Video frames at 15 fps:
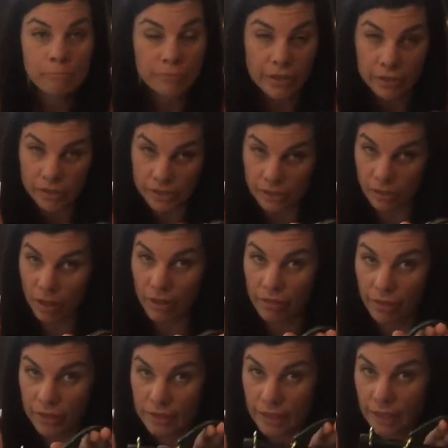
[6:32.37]
they're still
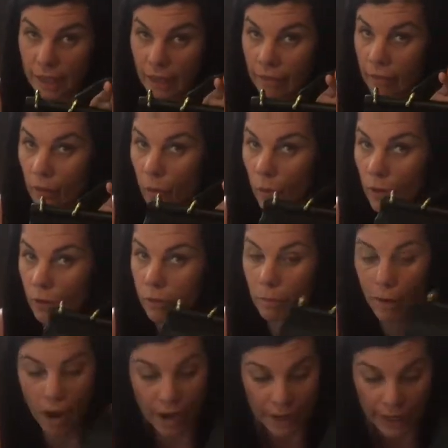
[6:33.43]
authentic and they're worth
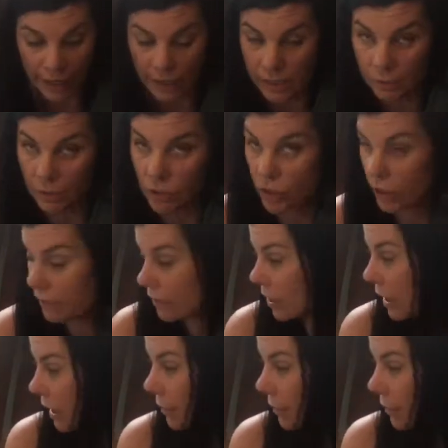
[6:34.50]
buying, especially if you get